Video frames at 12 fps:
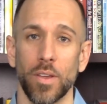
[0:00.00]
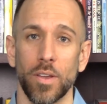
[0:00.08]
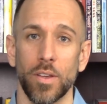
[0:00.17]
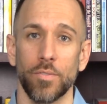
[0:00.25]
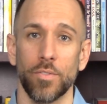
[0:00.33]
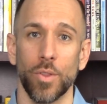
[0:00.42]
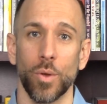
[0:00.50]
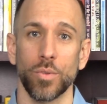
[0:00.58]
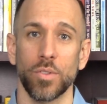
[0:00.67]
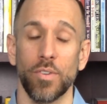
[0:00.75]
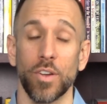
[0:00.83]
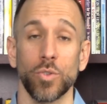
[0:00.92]
for those of
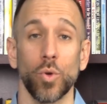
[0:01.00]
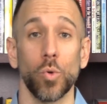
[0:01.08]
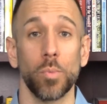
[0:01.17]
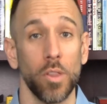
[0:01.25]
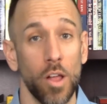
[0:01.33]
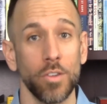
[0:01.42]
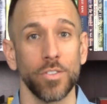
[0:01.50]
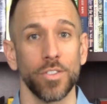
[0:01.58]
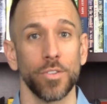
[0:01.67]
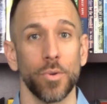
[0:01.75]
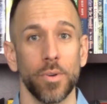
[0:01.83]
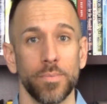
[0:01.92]
us who belong to the
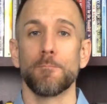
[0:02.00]
Lord.